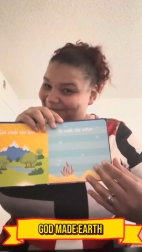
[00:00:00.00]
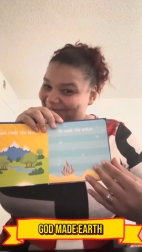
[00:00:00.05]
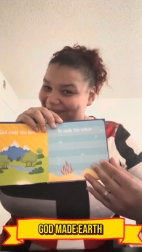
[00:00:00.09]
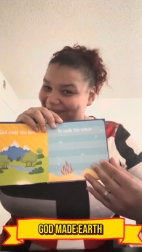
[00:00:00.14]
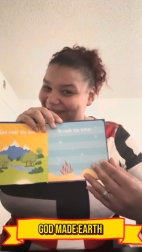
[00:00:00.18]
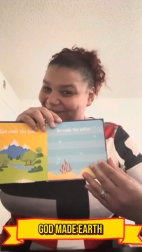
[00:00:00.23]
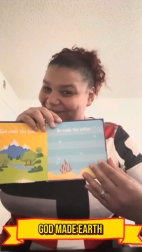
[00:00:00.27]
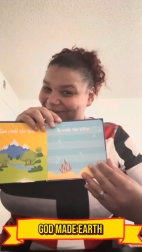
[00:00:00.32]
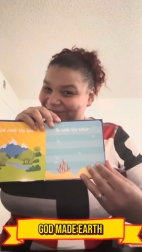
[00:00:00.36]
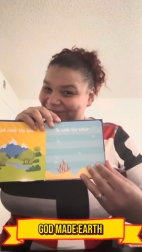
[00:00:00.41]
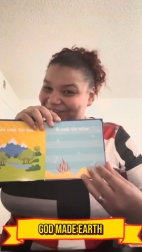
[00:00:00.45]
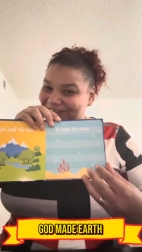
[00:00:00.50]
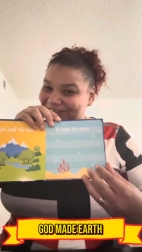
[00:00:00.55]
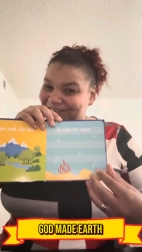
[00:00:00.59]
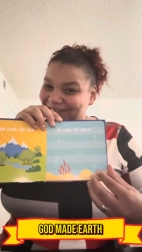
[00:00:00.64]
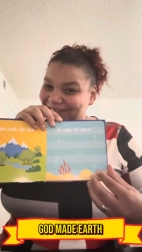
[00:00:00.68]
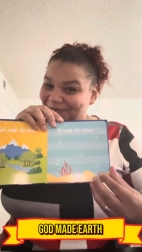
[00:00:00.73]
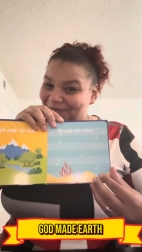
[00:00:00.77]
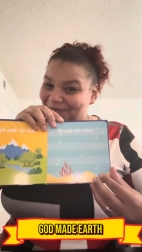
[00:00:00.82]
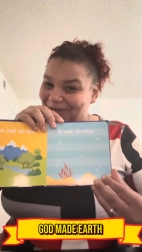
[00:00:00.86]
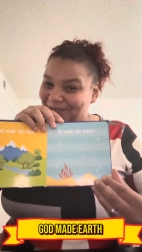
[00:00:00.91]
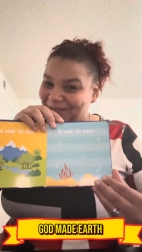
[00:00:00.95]
That looks
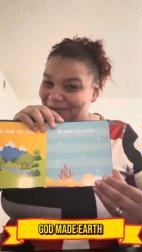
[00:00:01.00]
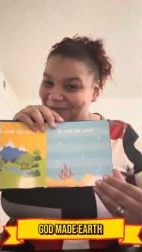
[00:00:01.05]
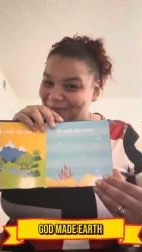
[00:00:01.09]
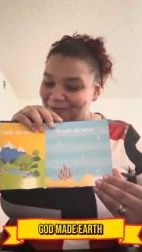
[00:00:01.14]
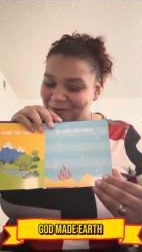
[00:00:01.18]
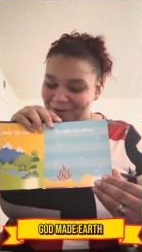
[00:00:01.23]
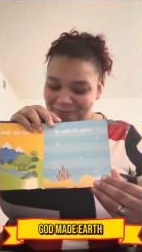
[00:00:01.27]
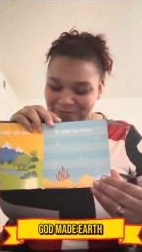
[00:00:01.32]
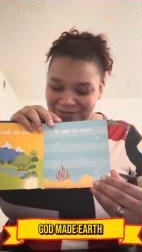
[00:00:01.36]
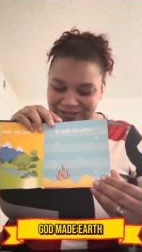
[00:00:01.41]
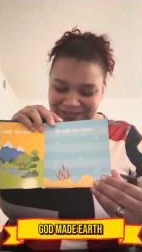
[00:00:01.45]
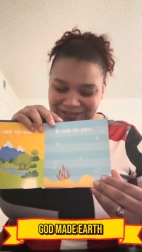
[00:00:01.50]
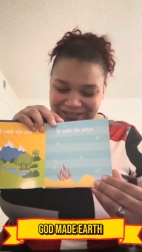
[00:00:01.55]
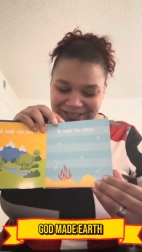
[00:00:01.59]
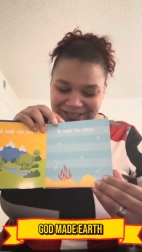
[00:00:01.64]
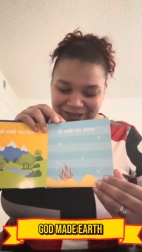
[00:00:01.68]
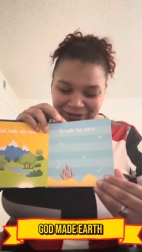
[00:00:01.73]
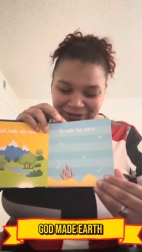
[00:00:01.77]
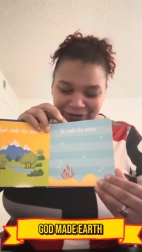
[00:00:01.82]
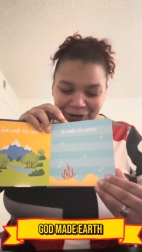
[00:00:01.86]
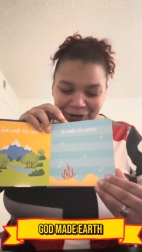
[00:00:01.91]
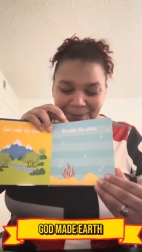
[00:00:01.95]
different than what we see
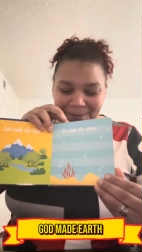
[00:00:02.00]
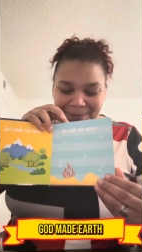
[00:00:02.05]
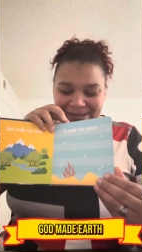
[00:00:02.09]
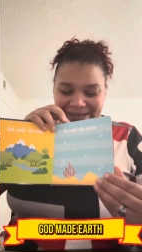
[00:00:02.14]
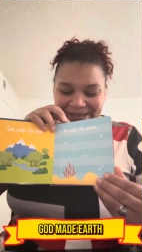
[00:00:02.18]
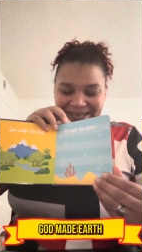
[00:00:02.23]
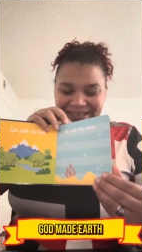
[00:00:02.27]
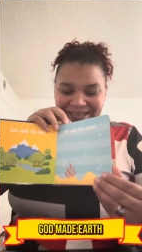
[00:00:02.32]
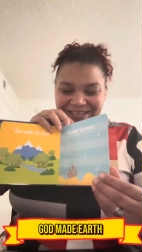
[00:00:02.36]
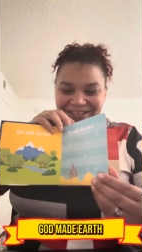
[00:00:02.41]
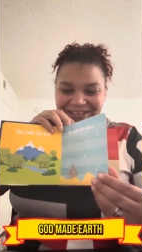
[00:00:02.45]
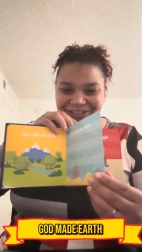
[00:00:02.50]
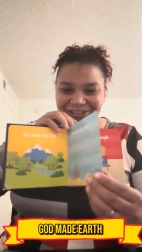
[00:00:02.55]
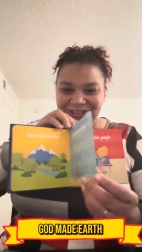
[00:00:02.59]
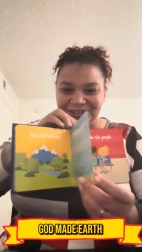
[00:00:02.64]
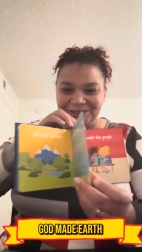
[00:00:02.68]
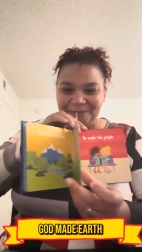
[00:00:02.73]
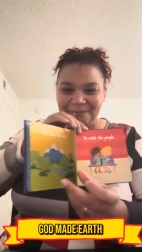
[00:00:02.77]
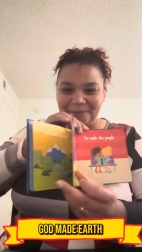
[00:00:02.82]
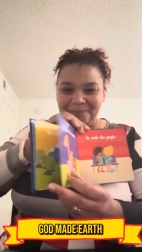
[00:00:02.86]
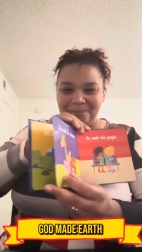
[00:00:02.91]
on our beach.